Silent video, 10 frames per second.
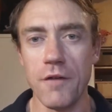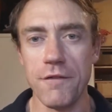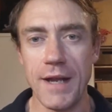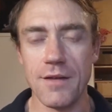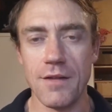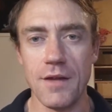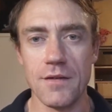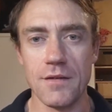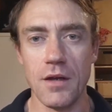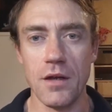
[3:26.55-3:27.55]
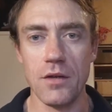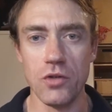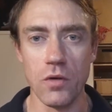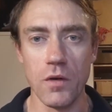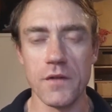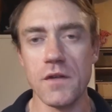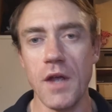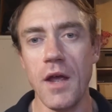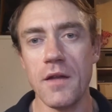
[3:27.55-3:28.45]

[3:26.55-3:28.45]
affect these neurons,